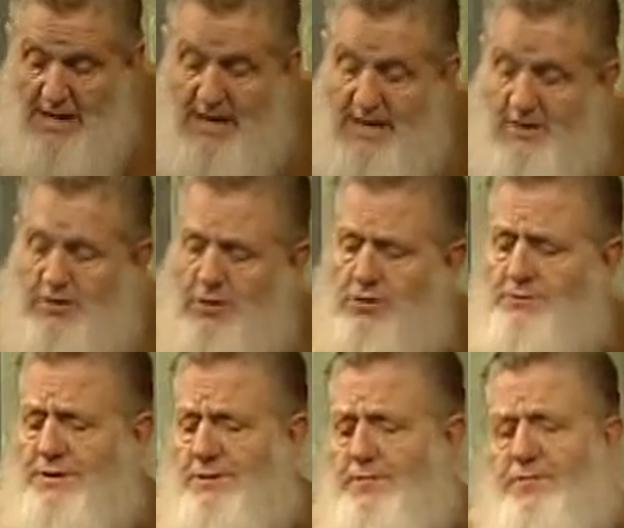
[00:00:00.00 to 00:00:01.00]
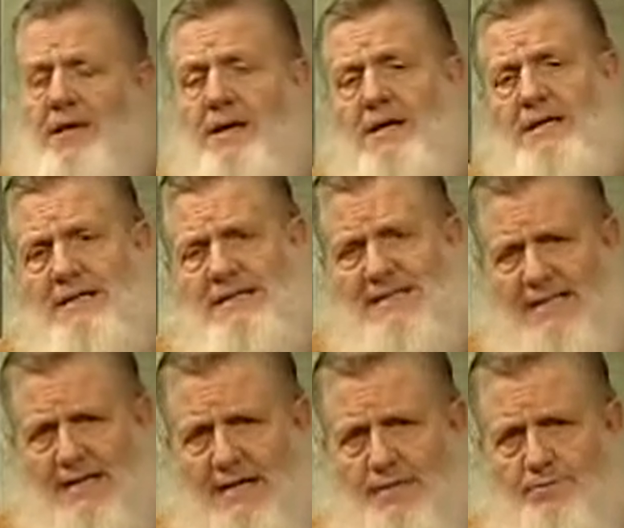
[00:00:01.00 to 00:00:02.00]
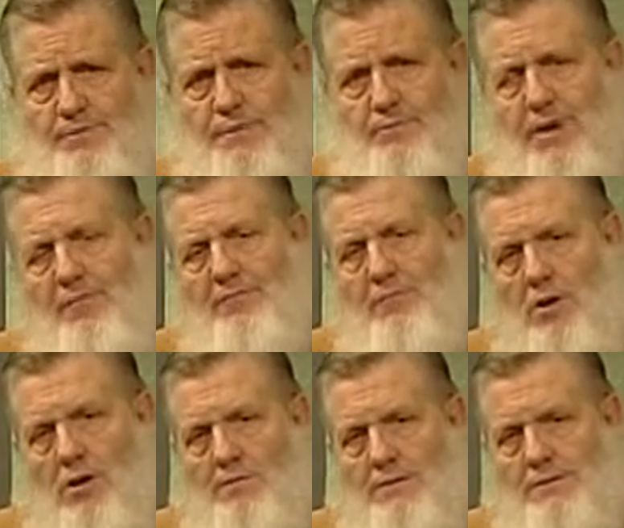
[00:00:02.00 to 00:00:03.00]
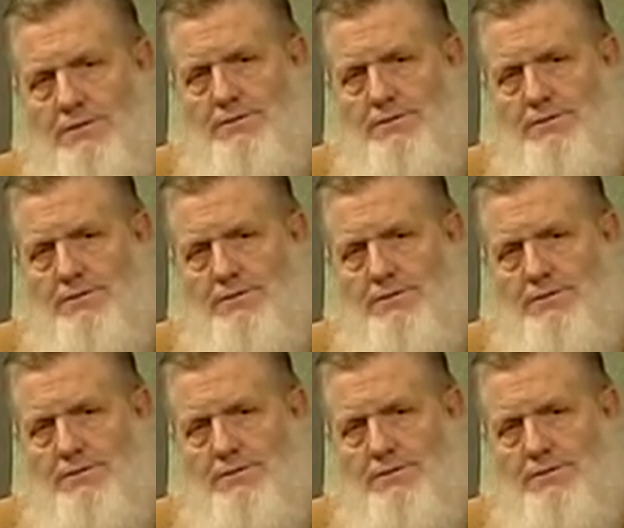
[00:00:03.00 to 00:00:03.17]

He told me that in Islam, the Prophet Muhammad,